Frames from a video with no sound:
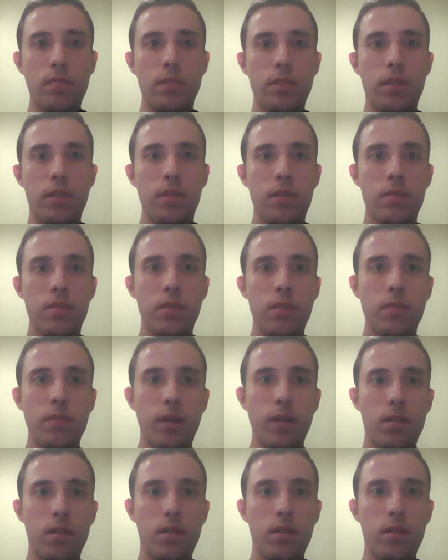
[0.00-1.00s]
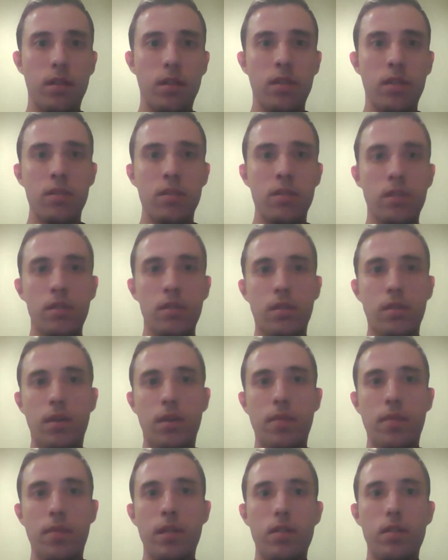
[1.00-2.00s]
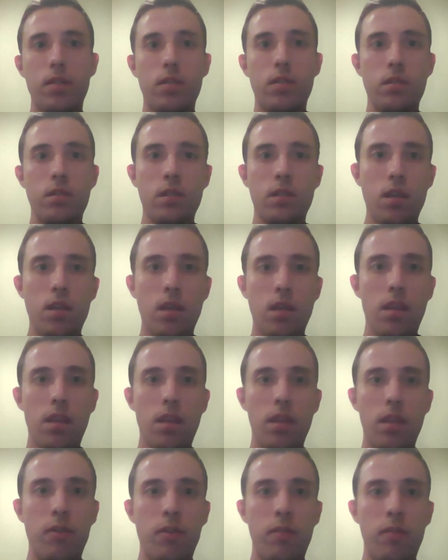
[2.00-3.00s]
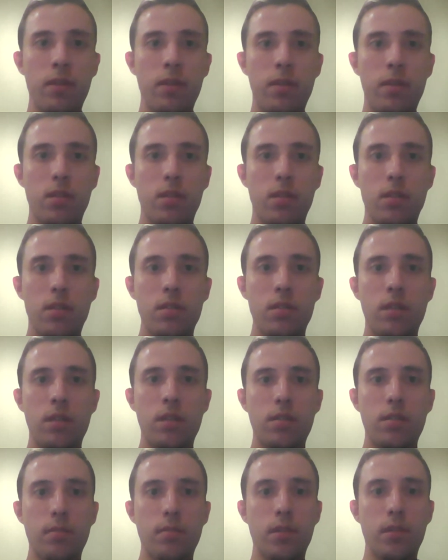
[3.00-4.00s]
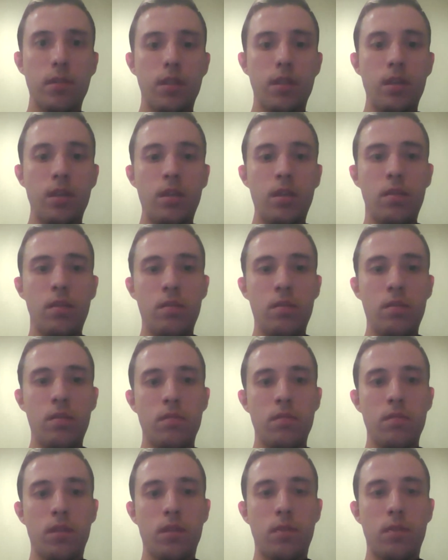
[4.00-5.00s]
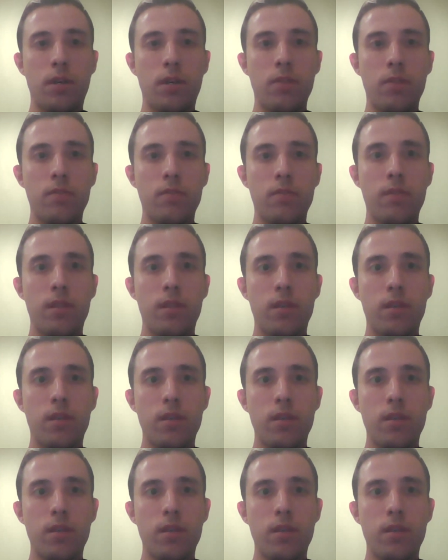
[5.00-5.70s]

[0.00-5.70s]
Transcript: cells as well, like as a combination therapy. Is that something that you saw progress with?